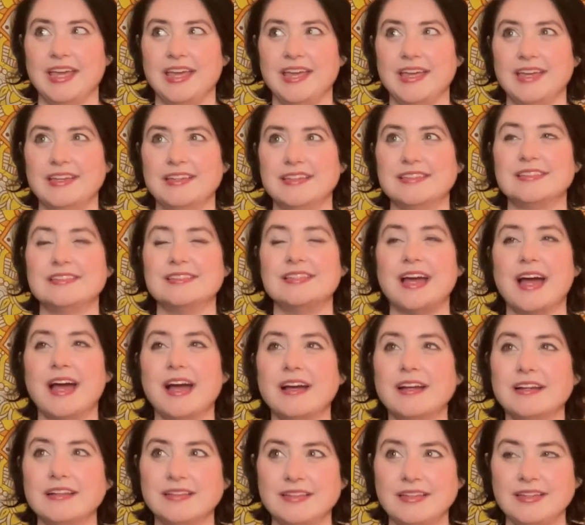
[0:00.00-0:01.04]

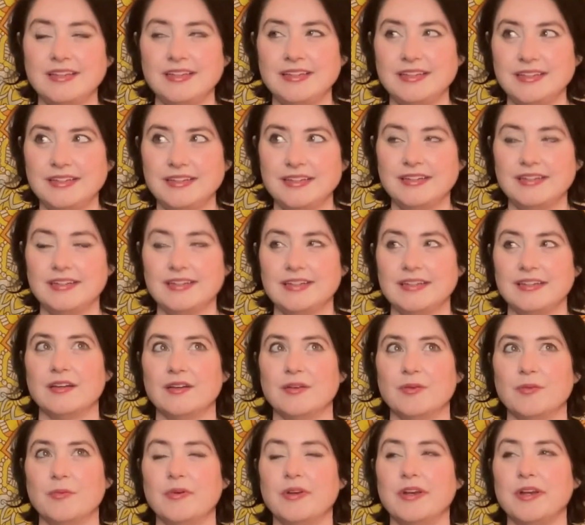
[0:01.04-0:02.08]
exactly
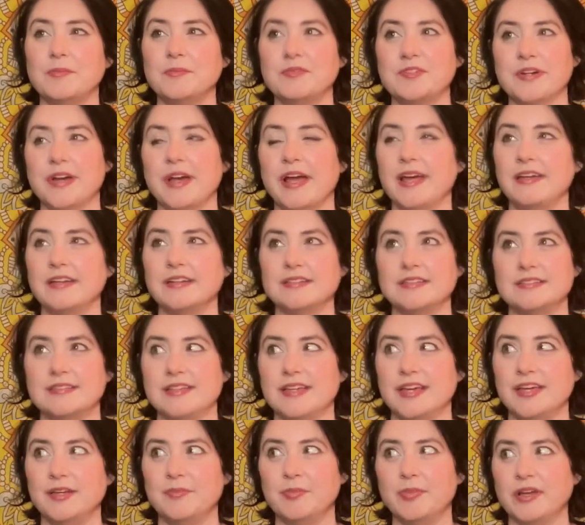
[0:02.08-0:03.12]
what I'm trying to
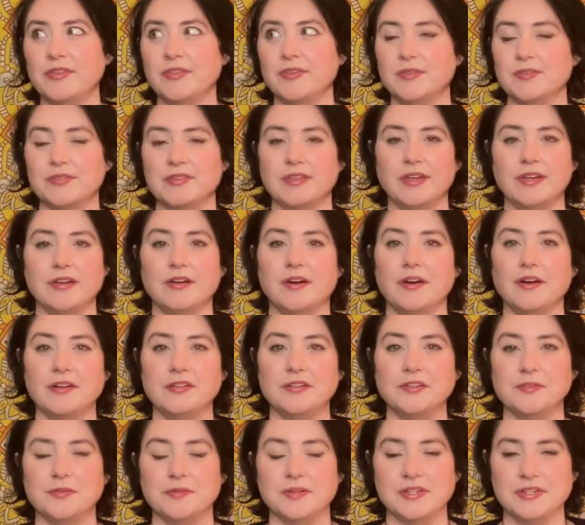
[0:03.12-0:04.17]
say about those like hard
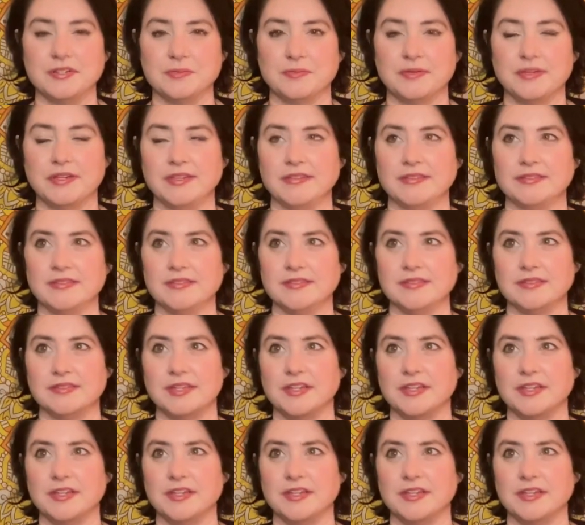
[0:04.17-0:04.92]
to reach places.